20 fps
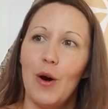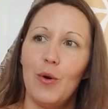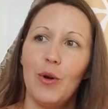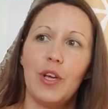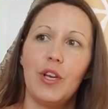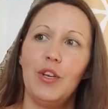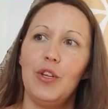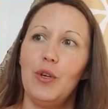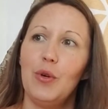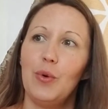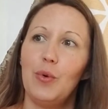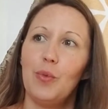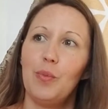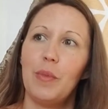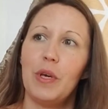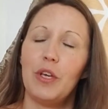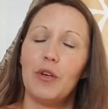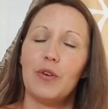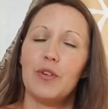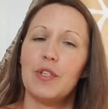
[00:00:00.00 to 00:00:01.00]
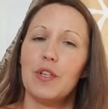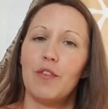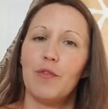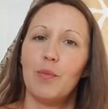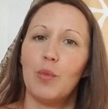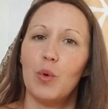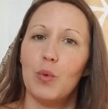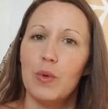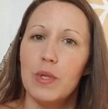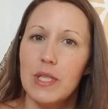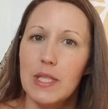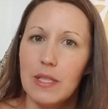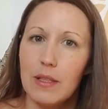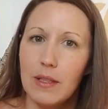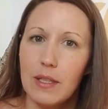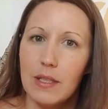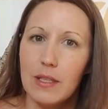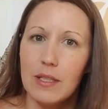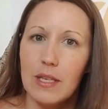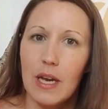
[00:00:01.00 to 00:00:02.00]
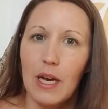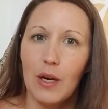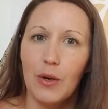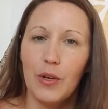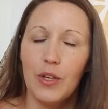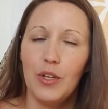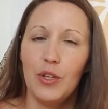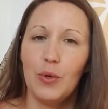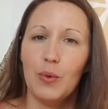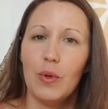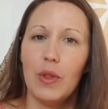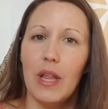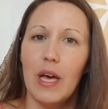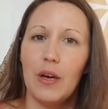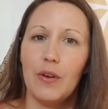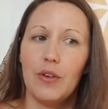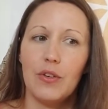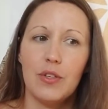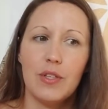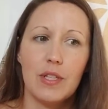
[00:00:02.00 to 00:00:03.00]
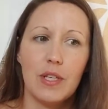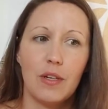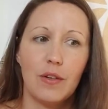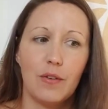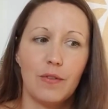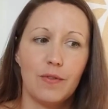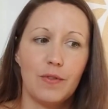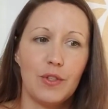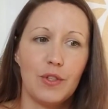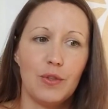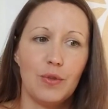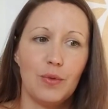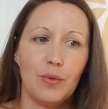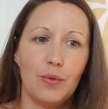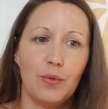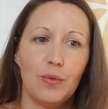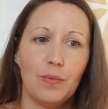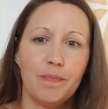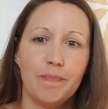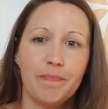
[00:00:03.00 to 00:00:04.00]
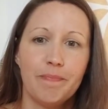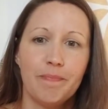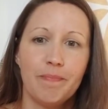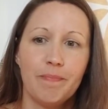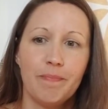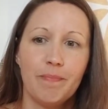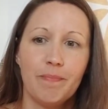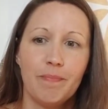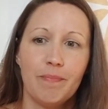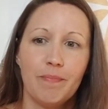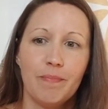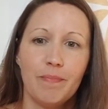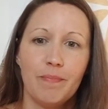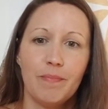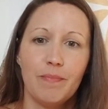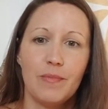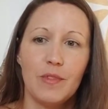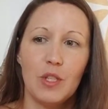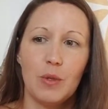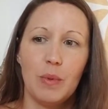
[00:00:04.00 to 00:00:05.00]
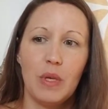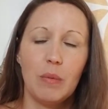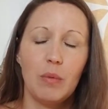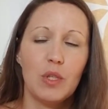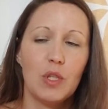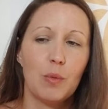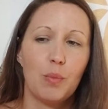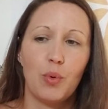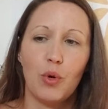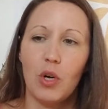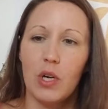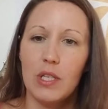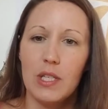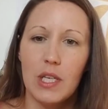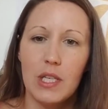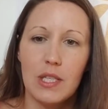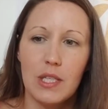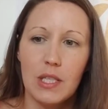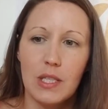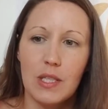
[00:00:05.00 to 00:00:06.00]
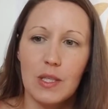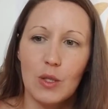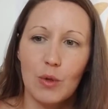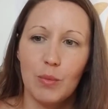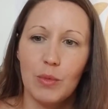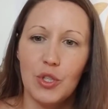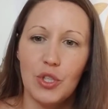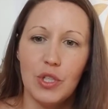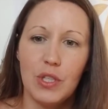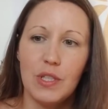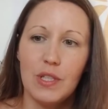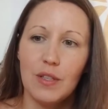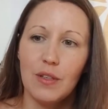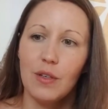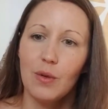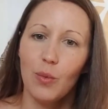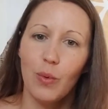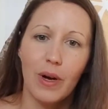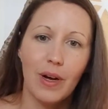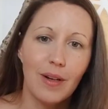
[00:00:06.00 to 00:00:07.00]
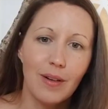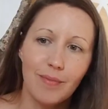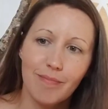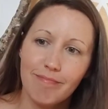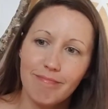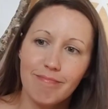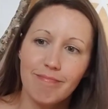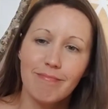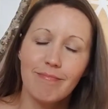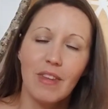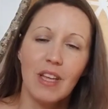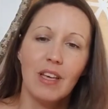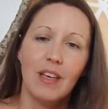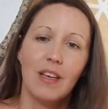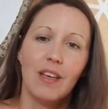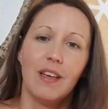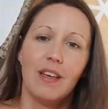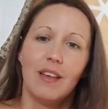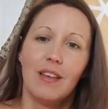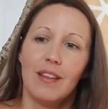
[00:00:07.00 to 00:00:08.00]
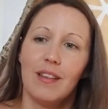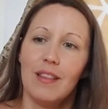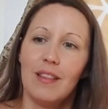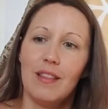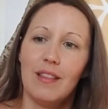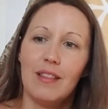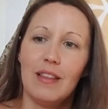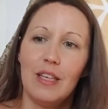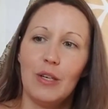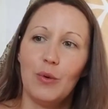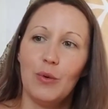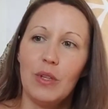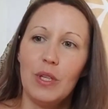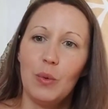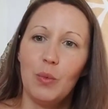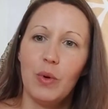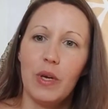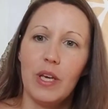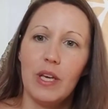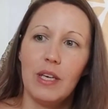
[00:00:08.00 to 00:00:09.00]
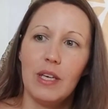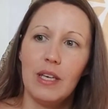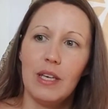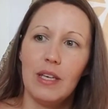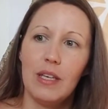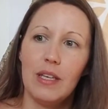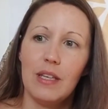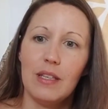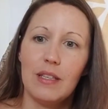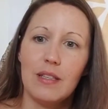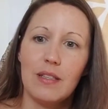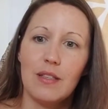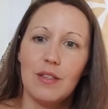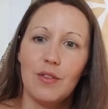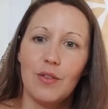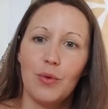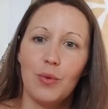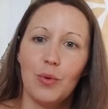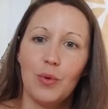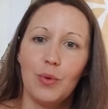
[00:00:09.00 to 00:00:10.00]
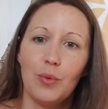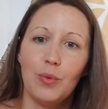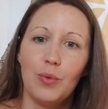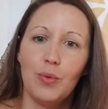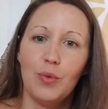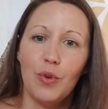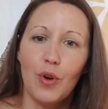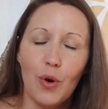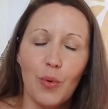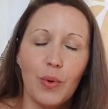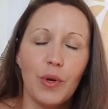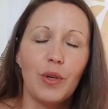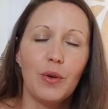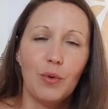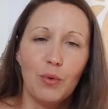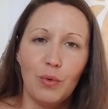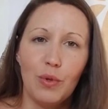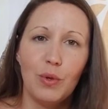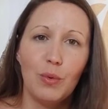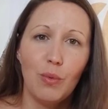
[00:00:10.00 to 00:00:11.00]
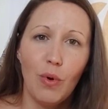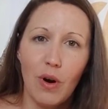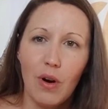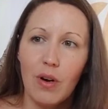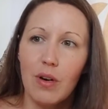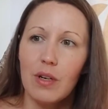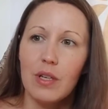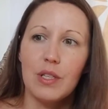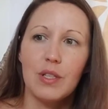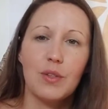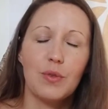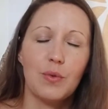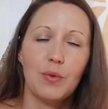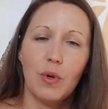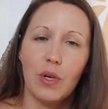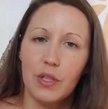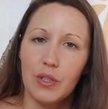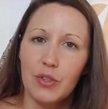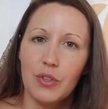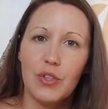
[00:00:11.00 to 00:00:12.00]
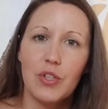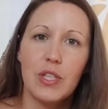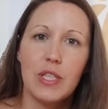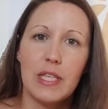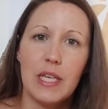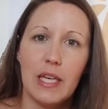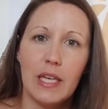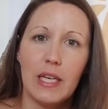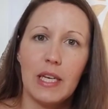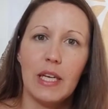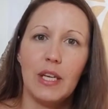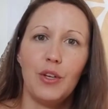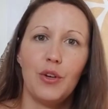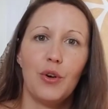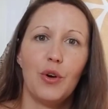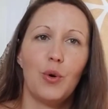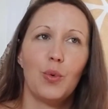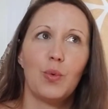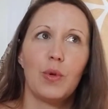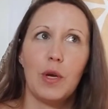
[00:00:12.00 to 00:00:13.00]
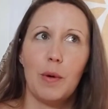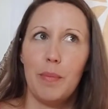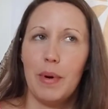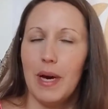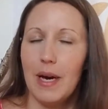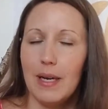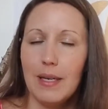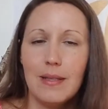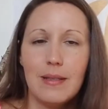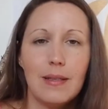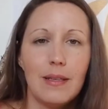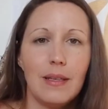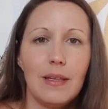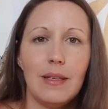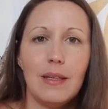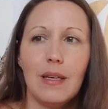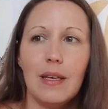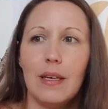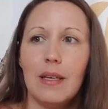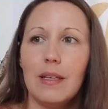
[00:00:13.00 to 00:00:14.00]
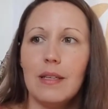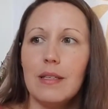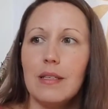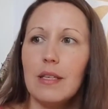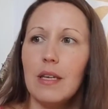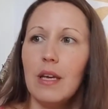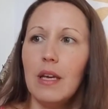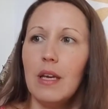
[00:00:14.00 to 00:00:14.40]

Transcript: can you make yourself more resilient? How can you allow yourself to to be able to process things so much easier? Well, the only way is through knowing who you are, is through understanding your own capacity and